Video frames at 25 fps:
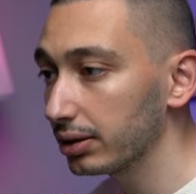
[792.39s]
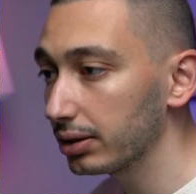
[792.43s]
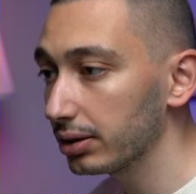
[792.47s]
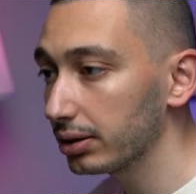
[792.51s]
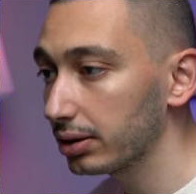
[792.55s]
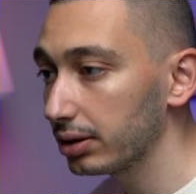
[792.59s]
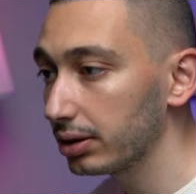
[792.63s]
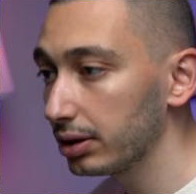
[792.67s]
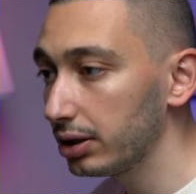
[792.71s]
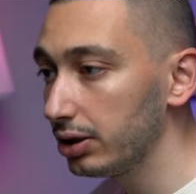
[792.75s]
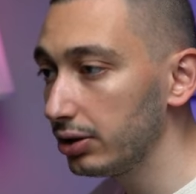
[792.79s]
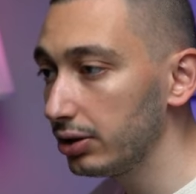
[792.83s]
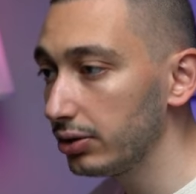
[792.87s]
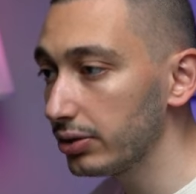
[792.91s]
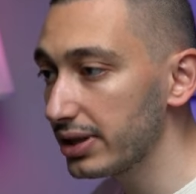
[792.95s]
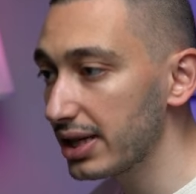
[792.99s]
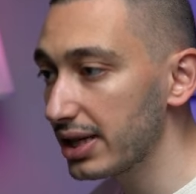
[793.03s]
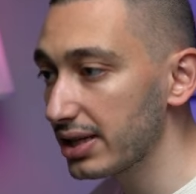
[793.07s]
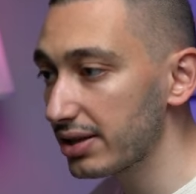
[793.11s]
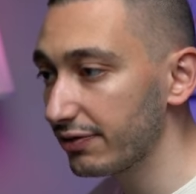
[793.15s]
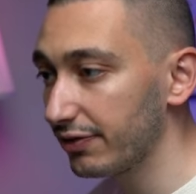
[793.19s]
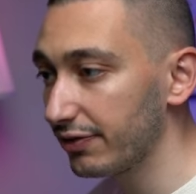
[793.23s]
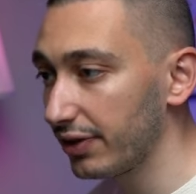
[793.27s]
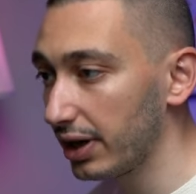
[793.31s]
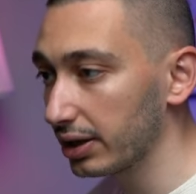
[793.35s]
use this
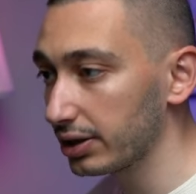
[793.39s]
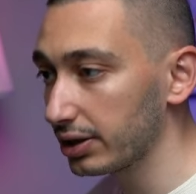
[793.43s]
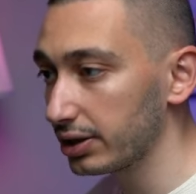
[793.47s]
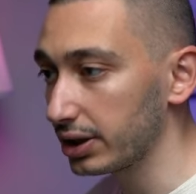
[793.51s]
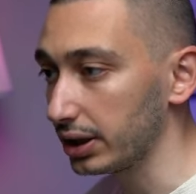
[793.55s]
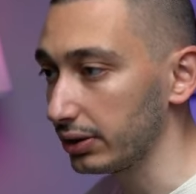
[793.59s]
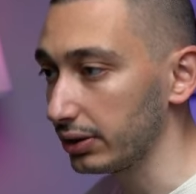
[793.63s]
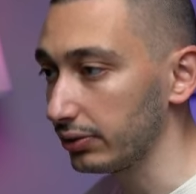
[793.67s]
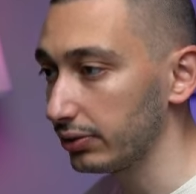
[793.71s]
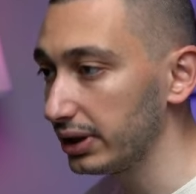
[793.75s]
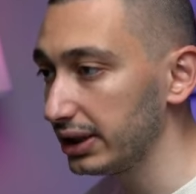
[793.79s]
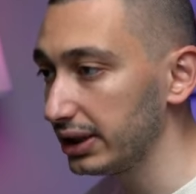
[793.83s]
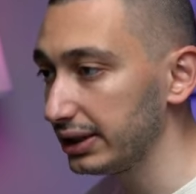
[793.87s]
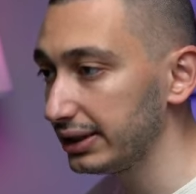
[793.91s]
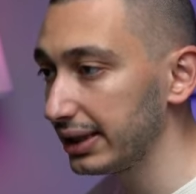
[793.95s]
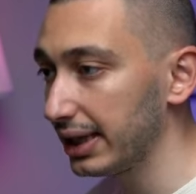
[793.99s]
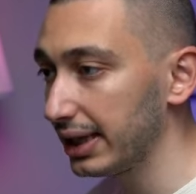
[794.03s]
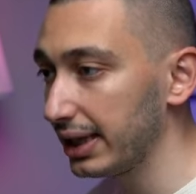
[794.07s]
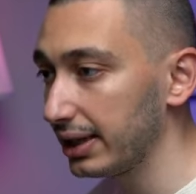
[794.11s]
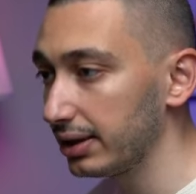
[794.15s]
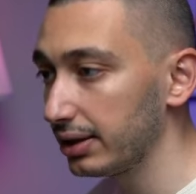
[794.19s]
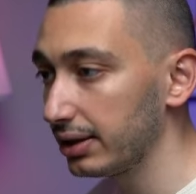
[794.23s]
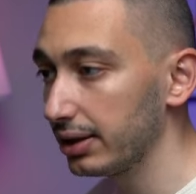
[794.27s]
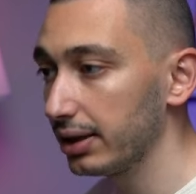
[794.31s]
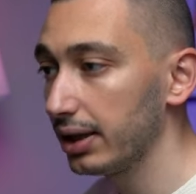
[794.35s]
function, Resend
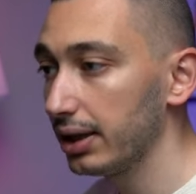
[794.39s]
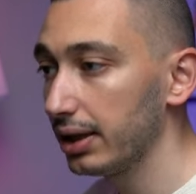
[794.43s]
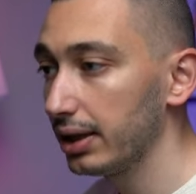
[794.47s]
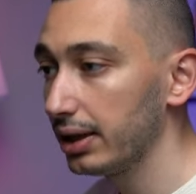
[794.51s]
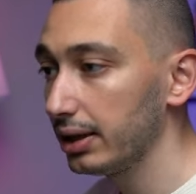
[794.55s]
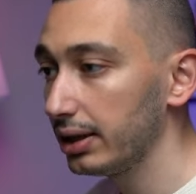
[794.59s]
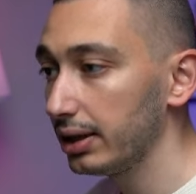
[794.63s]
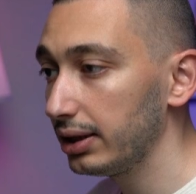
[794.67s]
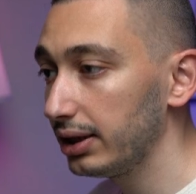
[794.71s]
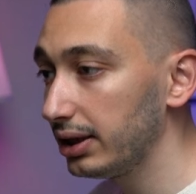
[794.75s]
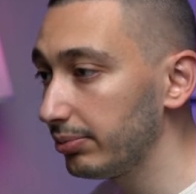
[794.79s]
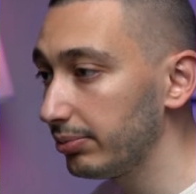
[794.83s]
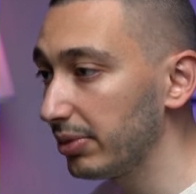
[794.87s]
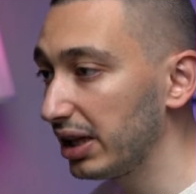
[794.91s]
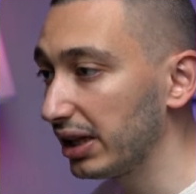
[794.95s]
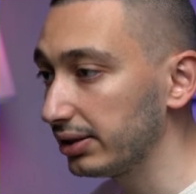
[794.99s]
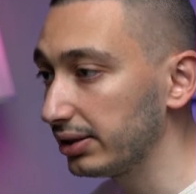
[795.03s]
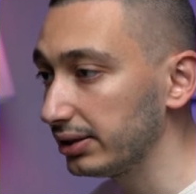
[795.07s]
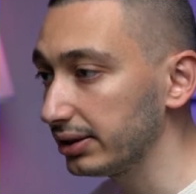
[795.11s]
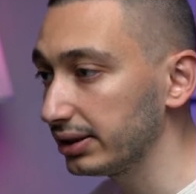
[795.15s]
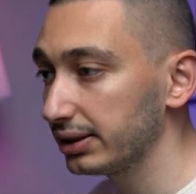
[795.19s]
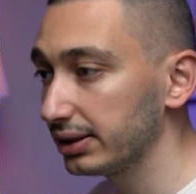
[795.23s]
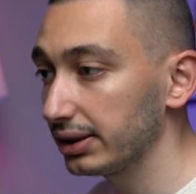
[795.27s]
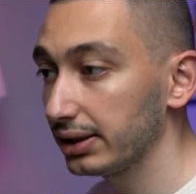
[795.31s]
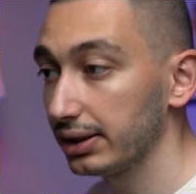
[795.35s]

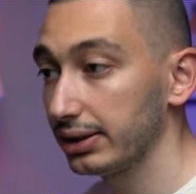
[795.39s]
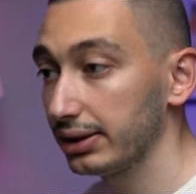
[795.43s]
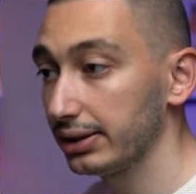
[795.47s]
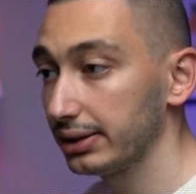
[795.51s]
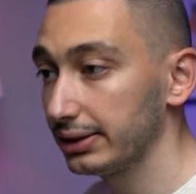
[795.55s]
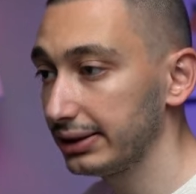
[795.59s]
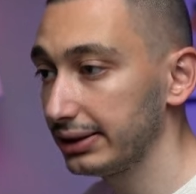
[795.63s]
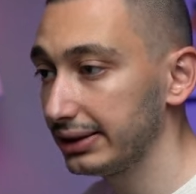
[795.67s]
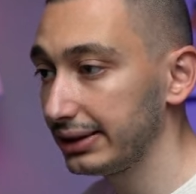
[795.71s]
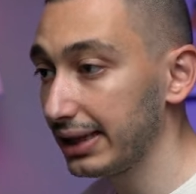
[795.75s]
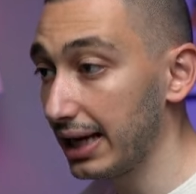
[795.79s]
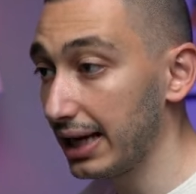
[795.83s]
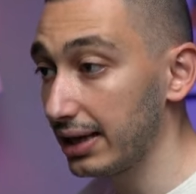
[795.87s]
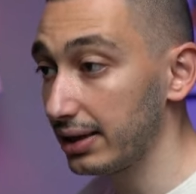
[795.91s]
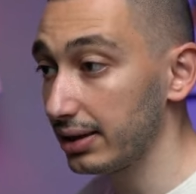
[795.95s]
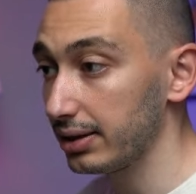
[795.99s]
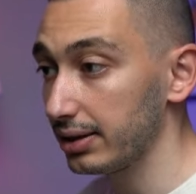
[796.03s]
emails send.